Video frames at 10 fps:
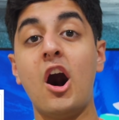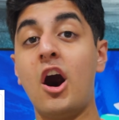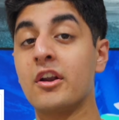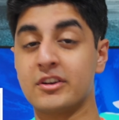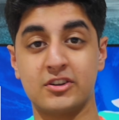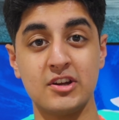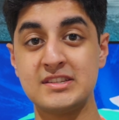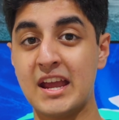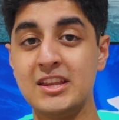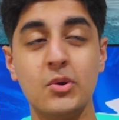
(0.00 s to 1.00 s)
On a good
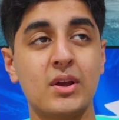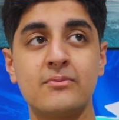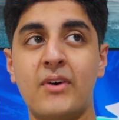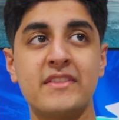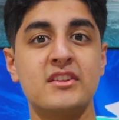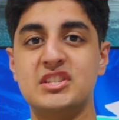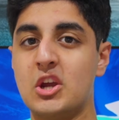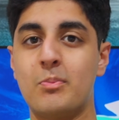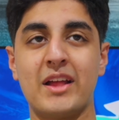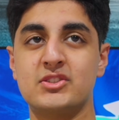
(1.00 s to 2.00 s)
day, you can find the
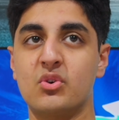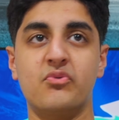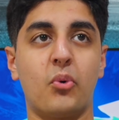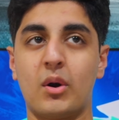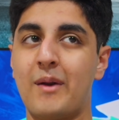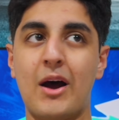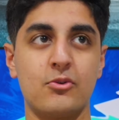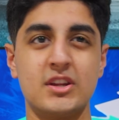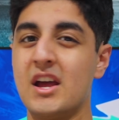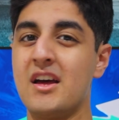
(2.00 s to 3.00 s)
Geo Pencil for
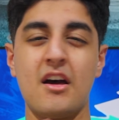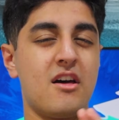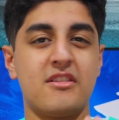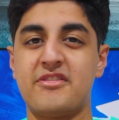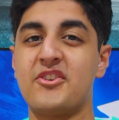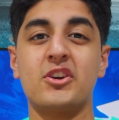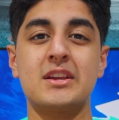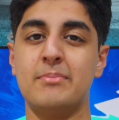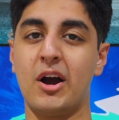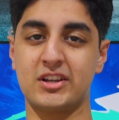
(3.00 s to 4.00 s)
around
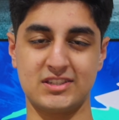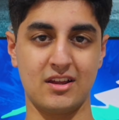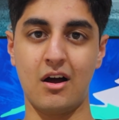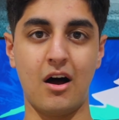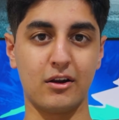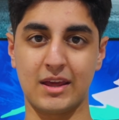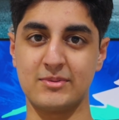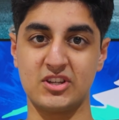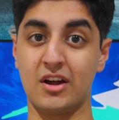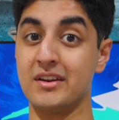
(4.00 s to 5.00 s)
$30 on
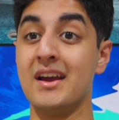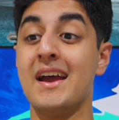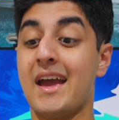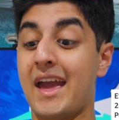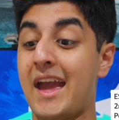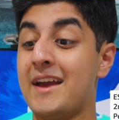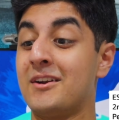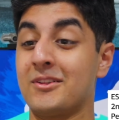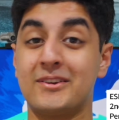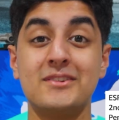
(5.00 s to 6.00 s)
Amazon. And
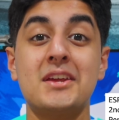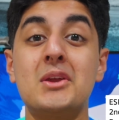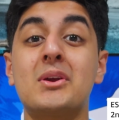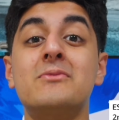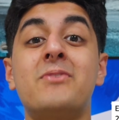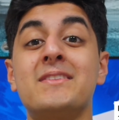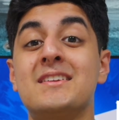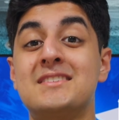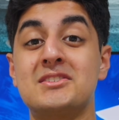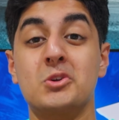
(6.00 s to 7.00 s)
on a good day, you can find the
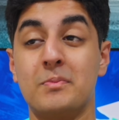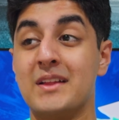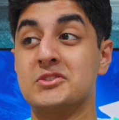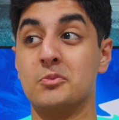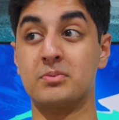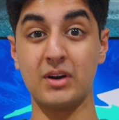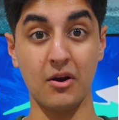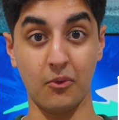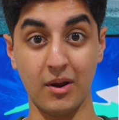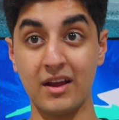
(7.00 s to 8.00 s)
Digital Pencil
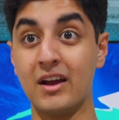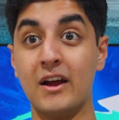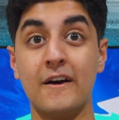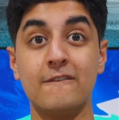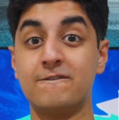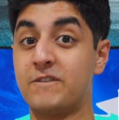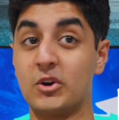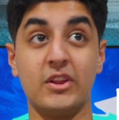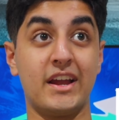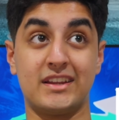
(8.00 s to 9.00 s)
Pro
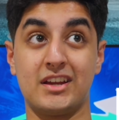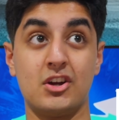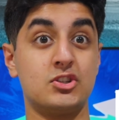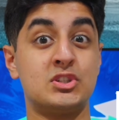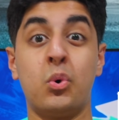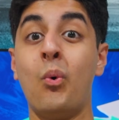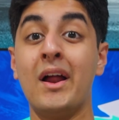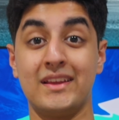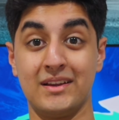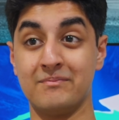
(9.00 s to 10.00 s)
for like
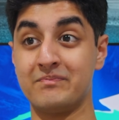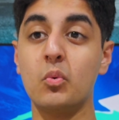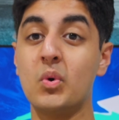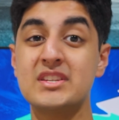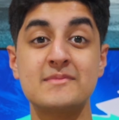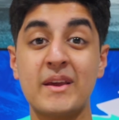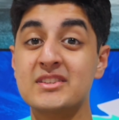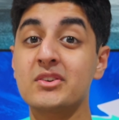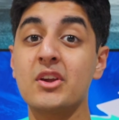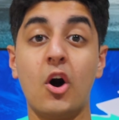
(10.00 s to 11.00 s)
$20, which is
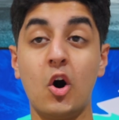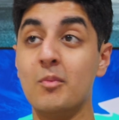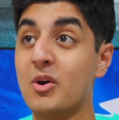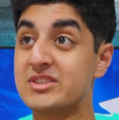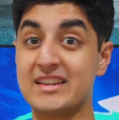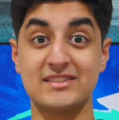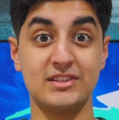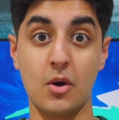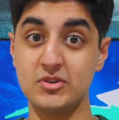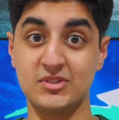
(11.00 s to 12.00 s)
basically almost as
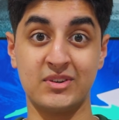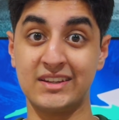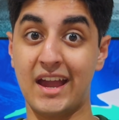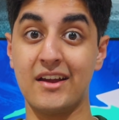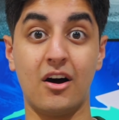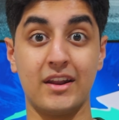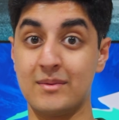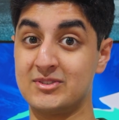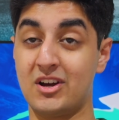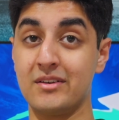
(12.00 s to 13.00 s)
low as you can get on
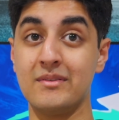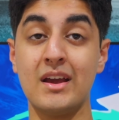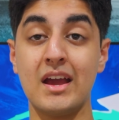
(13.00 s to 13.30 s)
Amazon.